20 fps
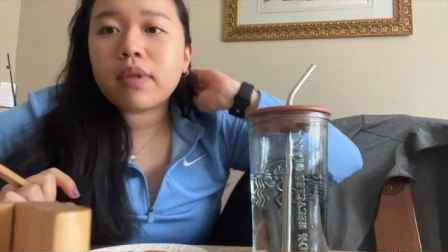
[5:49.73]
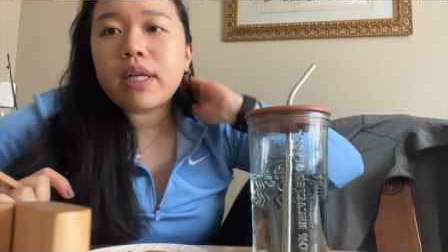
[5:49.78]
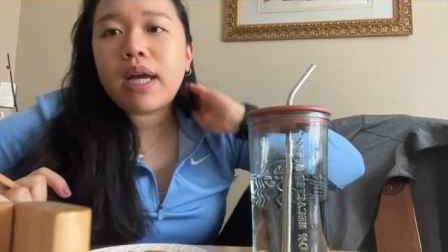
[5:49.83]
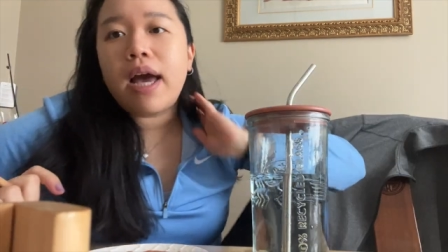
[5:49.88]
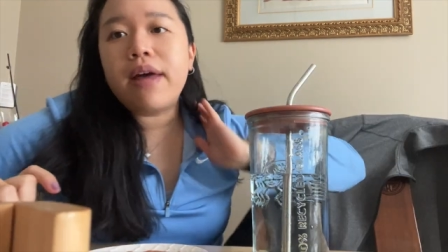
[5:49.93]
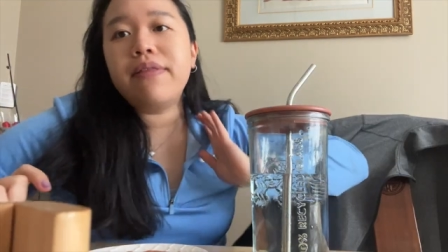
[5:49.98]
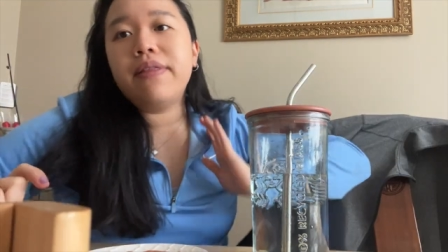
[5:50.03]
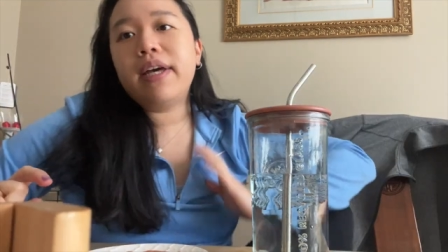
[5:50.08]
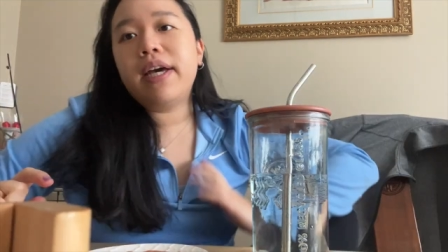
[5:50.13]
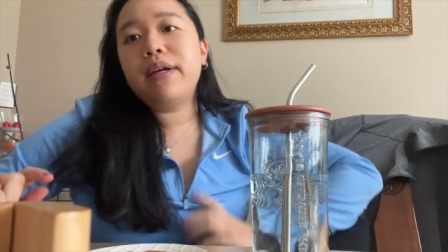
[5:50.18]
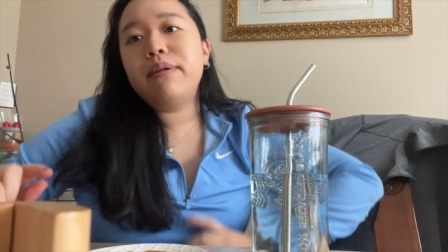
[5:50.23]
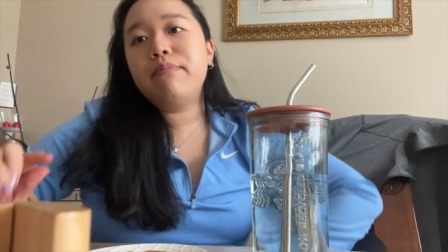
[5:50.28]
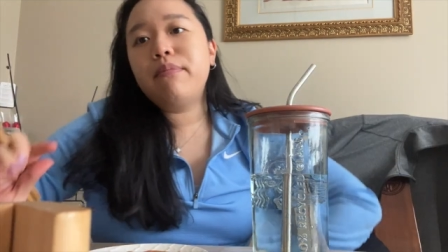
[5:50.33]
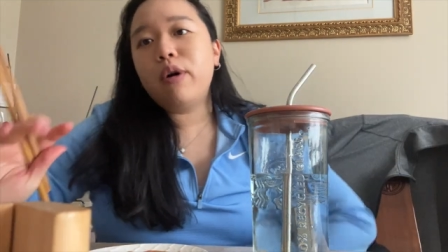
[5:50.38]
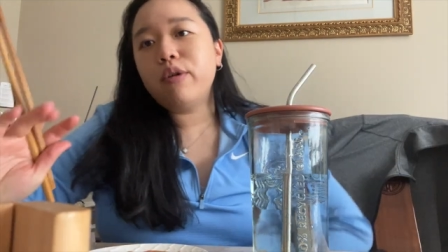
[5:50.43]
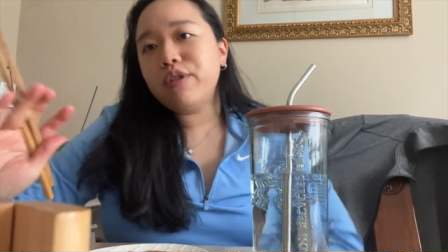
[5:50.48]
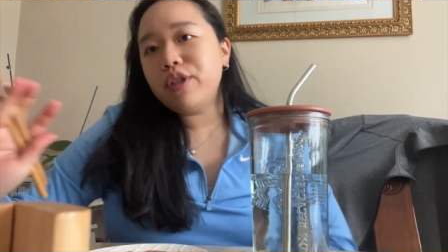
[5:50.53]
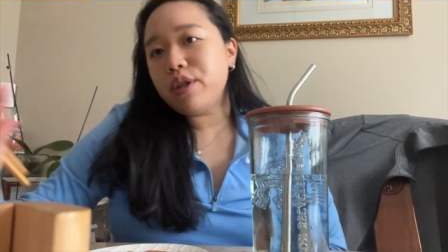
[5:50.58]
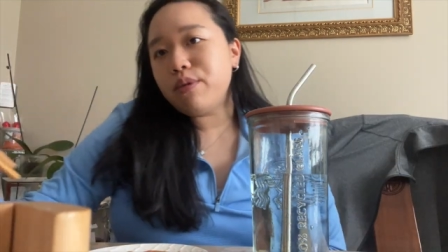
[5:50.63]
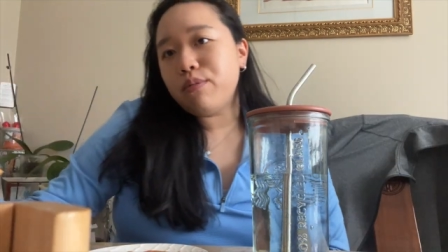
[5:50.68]
And then
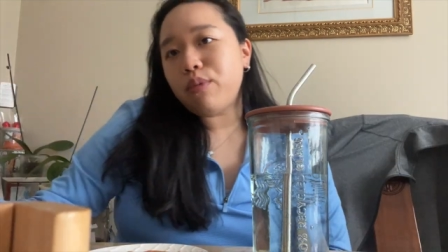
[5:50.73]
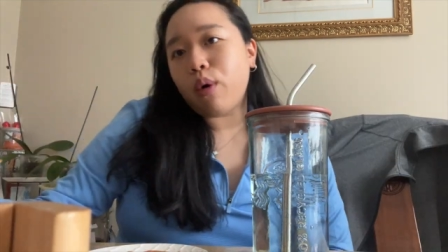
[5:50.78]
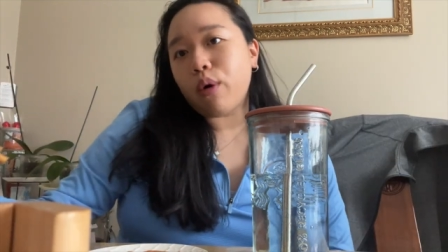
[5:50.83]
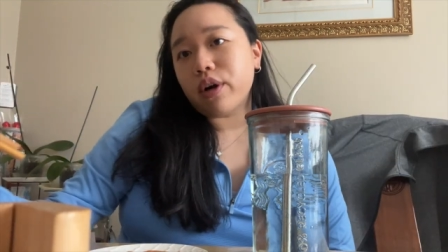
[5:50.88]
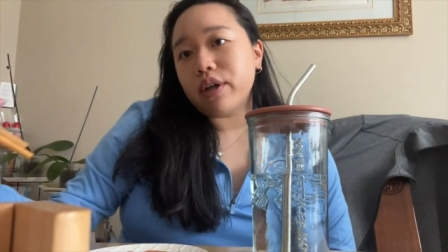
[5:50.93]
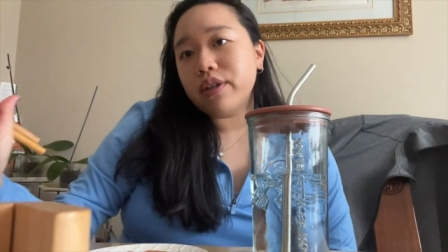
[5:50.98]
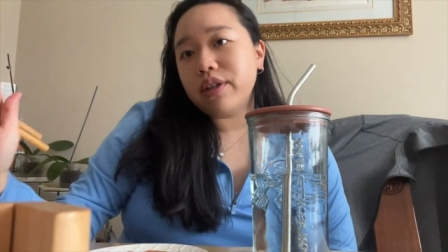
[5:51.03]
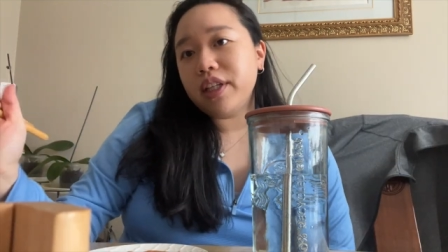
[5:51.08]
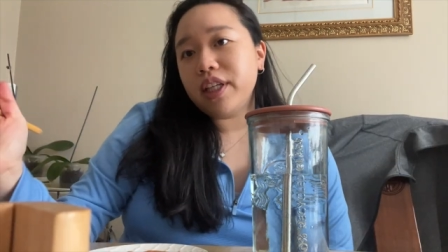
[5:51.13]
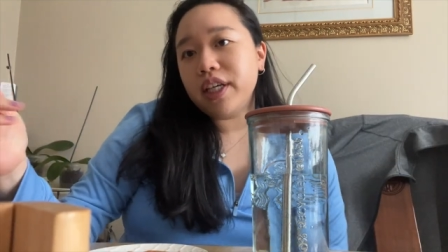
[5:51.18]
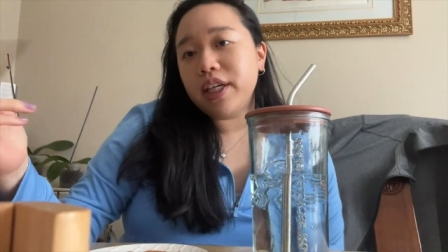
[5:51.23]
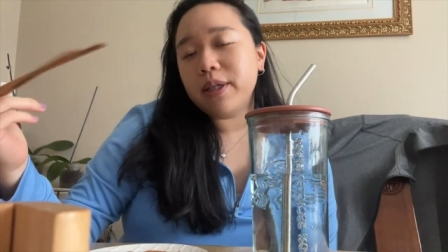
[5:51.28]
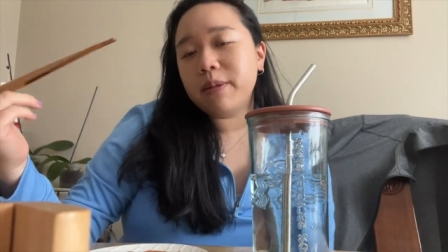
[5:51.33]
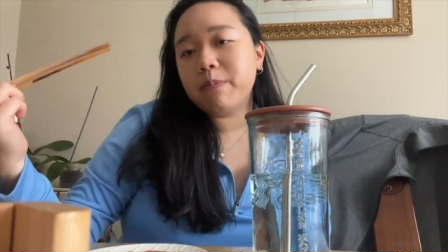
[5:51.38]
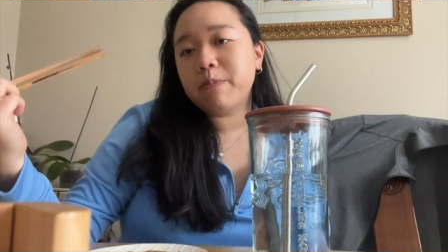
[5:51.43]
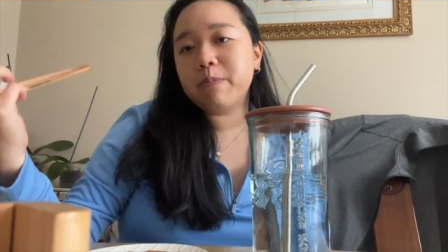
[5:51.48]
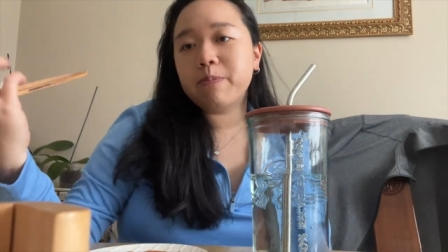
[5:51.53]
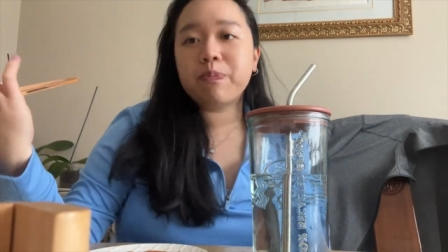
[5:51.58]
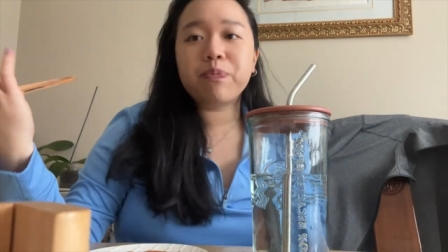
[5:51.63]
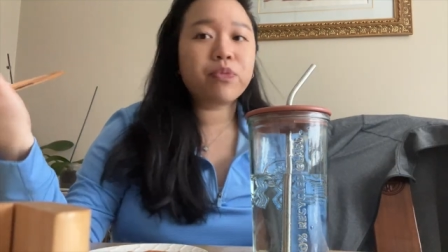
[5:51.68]
most
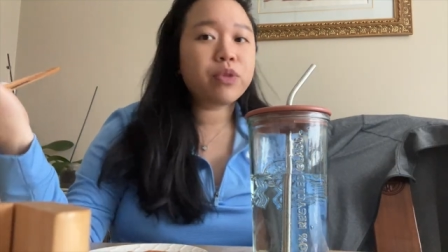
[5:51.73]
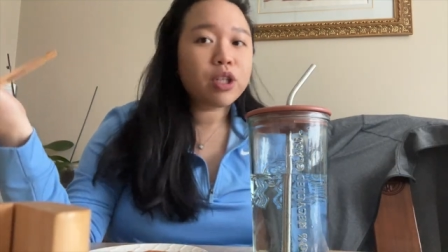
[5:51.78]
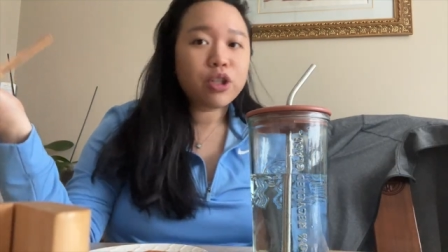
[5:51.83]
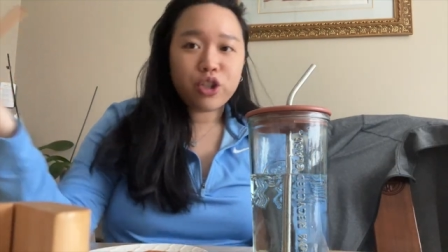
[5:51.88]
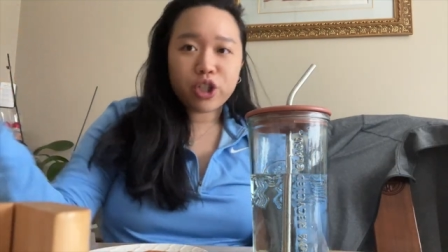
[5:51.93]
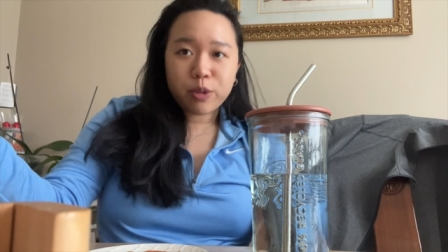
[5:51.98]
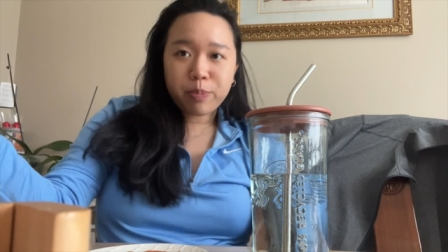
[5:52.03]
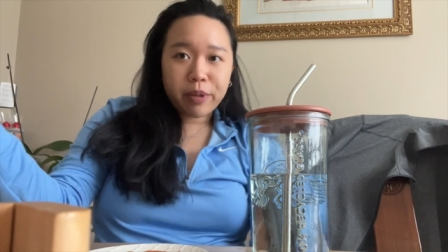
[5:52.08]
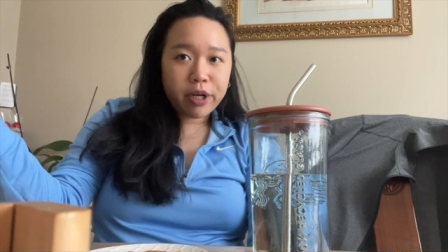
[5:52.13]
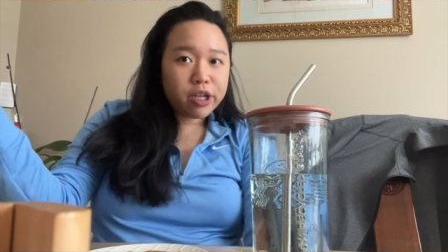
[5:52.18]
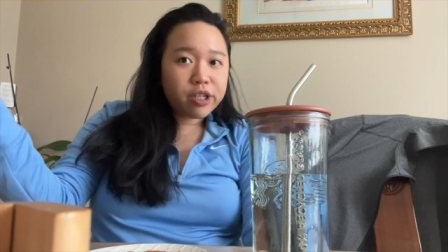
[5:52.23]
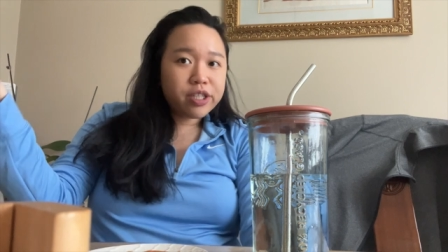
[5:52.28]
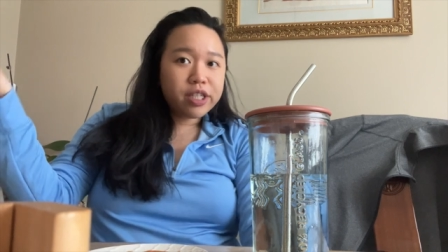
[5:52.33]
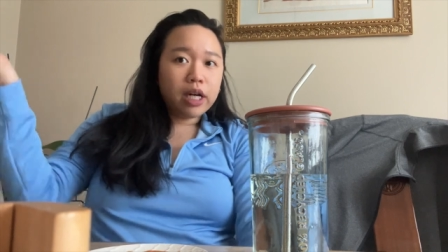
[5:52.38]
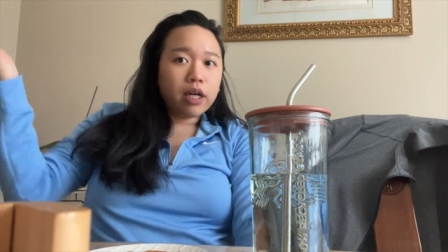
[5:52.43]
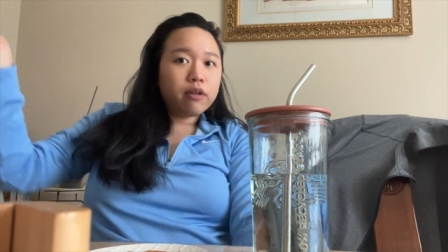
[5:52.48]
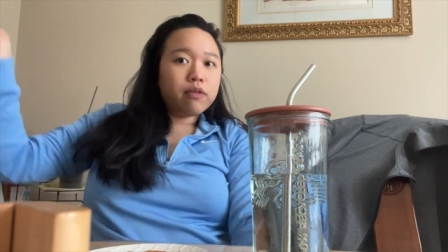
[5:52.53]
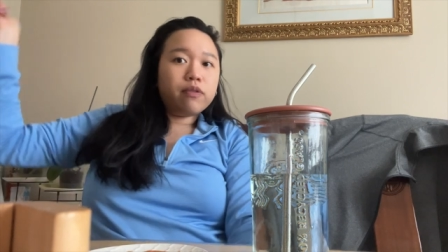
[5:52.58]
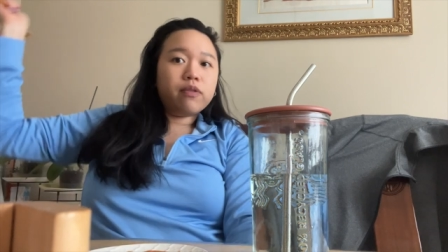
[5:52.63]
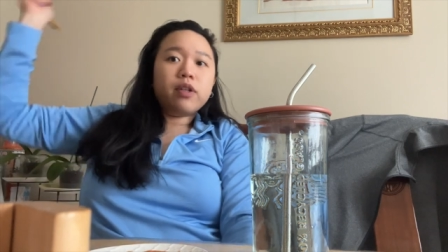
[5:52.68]
importantly, just be
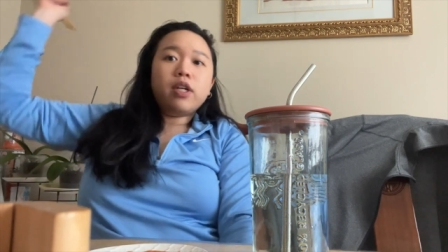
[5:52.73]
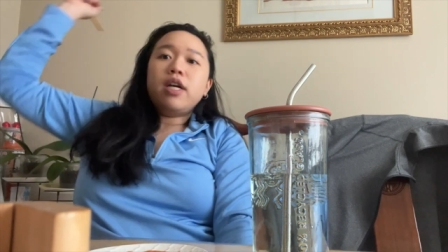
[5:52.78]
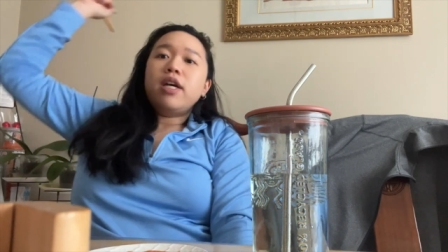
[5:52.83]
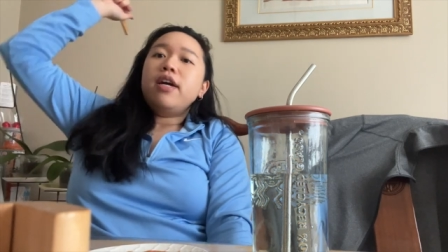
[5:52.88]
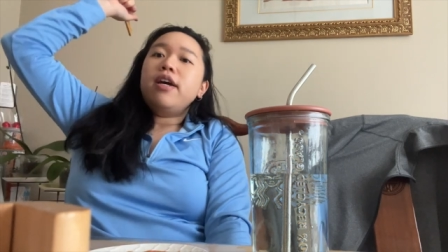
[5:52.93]
yourself.